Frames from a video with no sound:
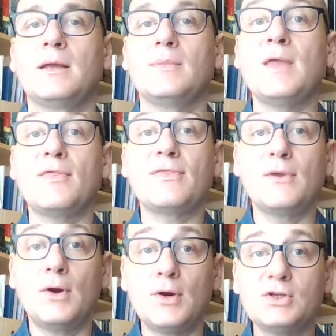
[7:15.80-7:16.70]
The
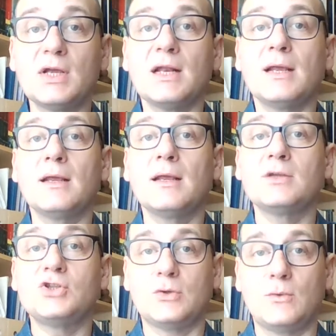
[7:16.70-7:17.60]
third
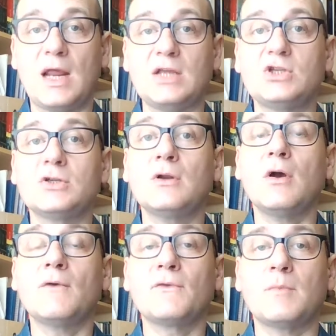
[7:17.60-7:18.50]
generation
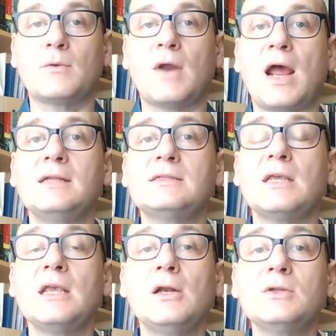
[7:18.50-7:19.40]
of human rights
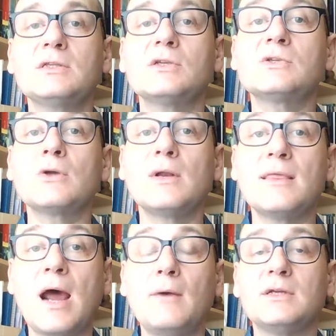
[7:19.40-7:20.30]
includes
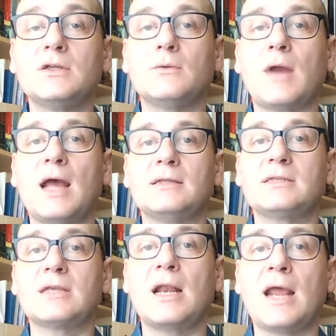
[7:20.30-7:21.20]
solidarity
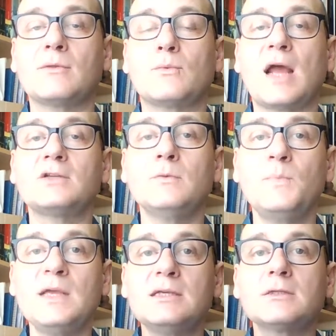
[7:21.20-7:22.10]
rights, like the right to
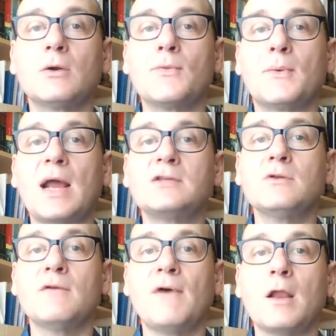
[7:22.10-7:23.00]
peace or the right to
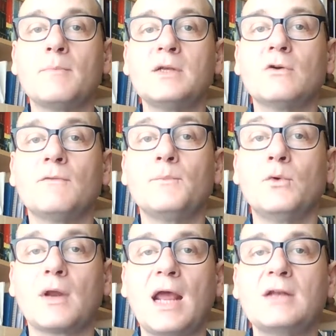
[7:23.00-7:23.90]
development of
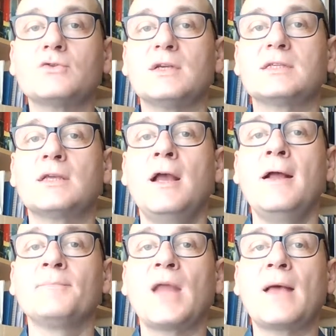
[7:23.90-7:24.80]
poor countries,
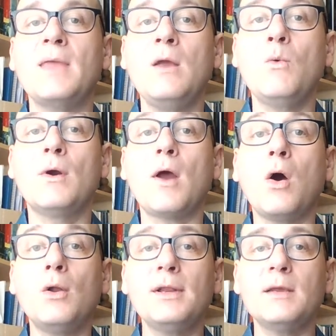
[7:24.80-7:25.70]
and they were
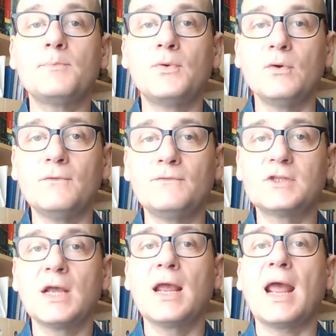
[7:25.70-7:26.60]
only
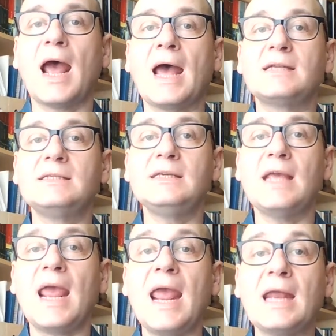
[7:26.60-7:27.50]
approved at
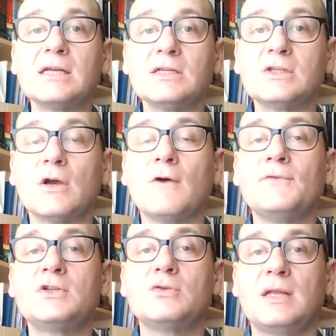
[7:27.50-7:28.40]
the end of
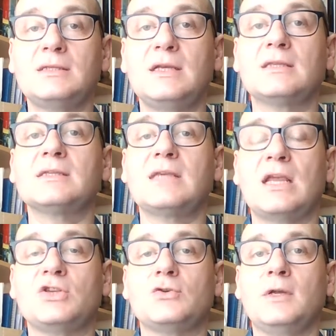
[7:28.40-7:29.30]
the 20th
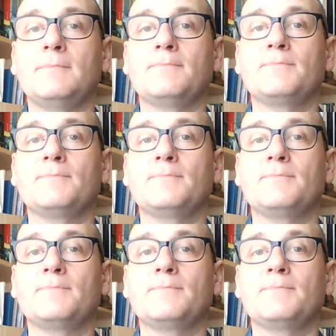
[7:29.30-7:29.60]
century.